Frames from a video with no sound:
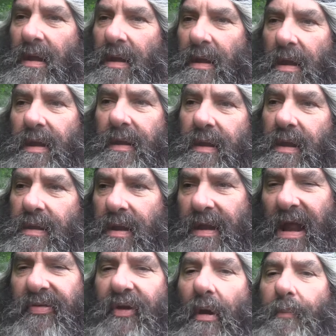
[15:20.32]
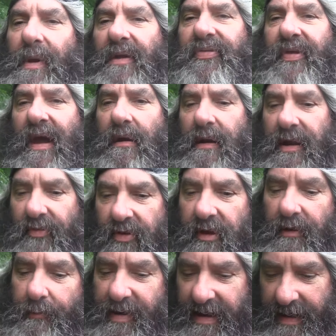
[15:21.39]
And that's how my Saturday's
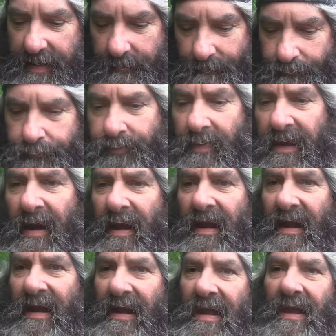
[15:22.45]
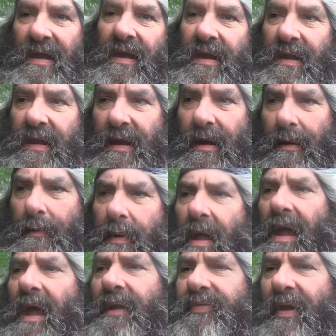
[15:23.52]
going to be. Yeah,
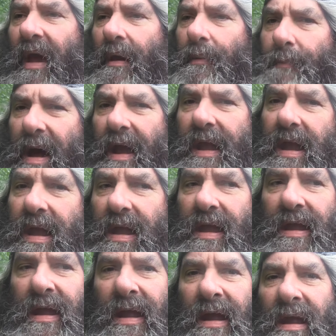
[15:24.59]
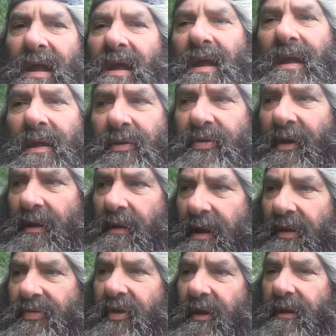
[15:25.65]
that's how my
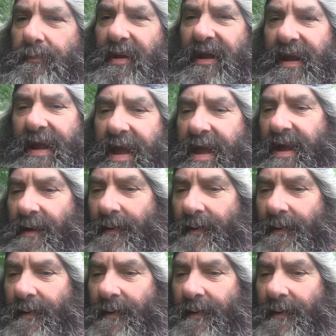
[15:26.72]
Saturday's gonna be.